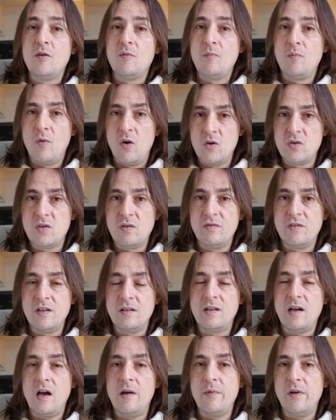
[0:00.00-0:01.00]
most of the
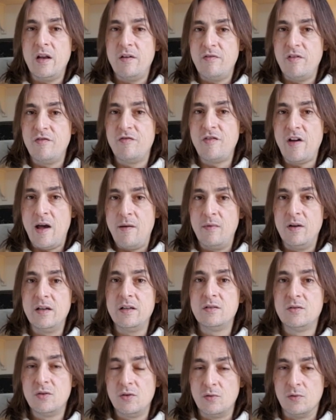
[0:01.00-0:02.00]
time in every
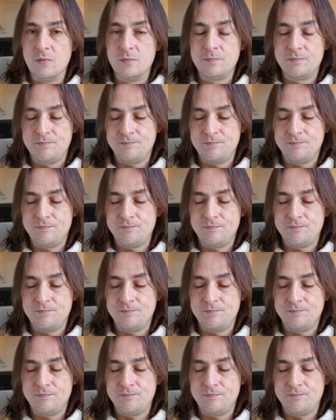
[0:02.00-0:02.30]
family too.